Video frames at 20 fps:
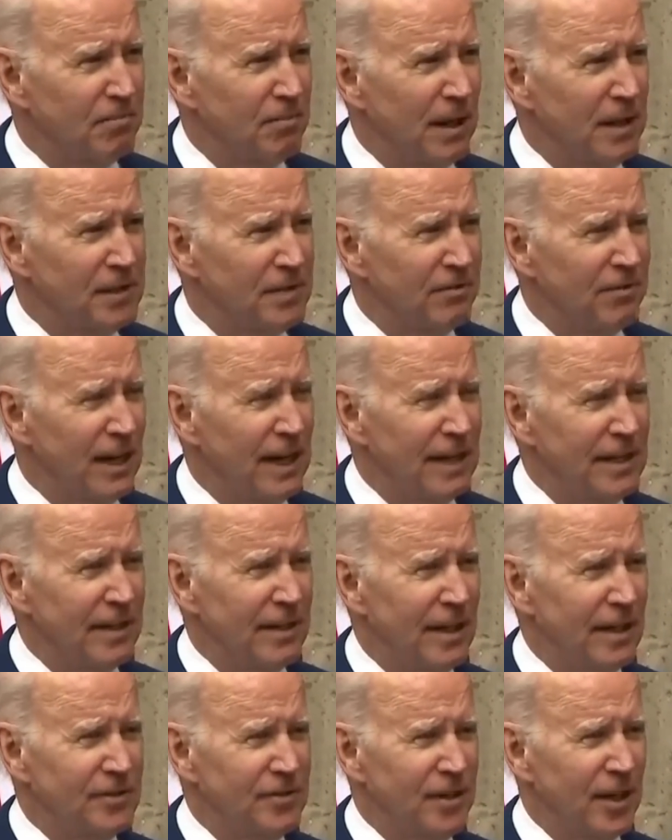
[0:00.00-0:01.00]
of
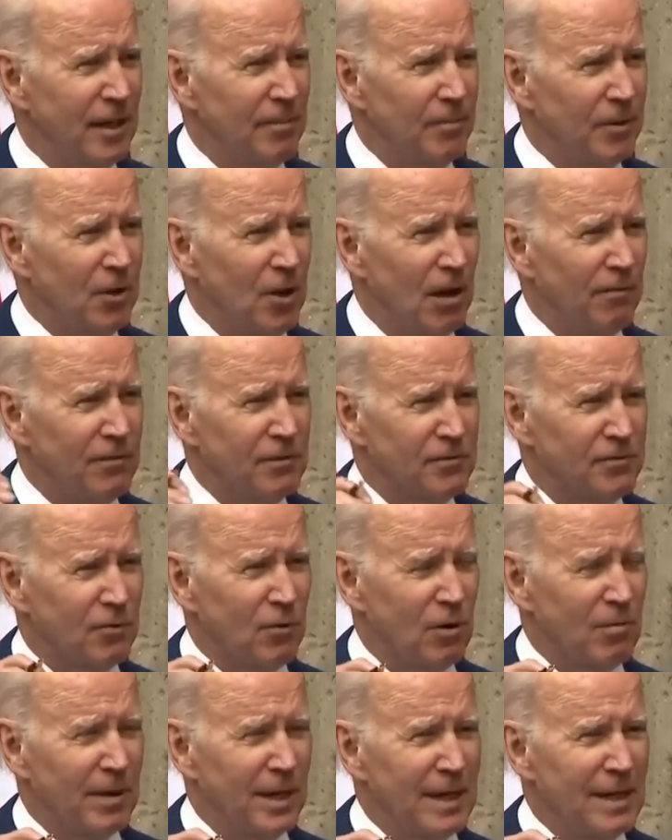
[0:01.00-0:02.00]
Pennsylvania, they set up an office
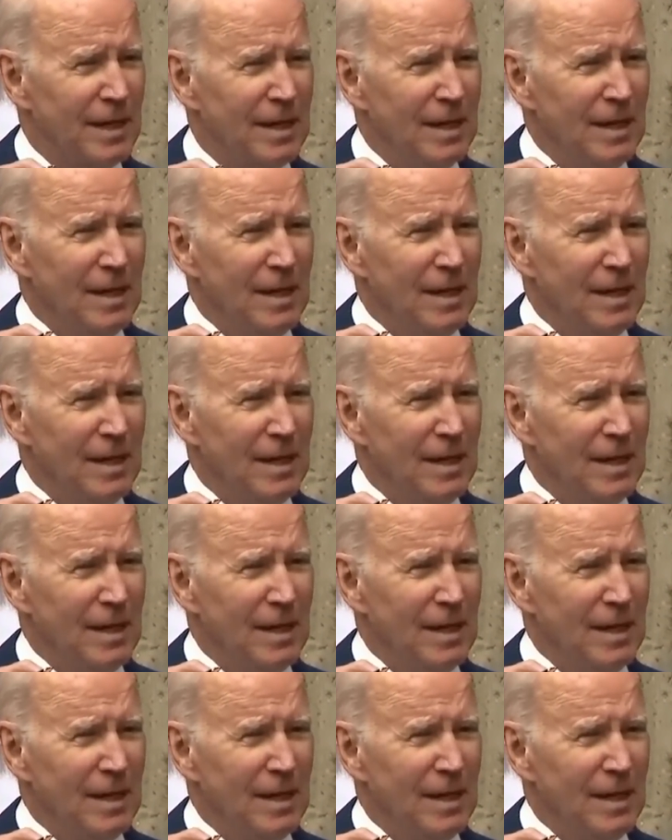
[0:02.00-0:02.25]
for me,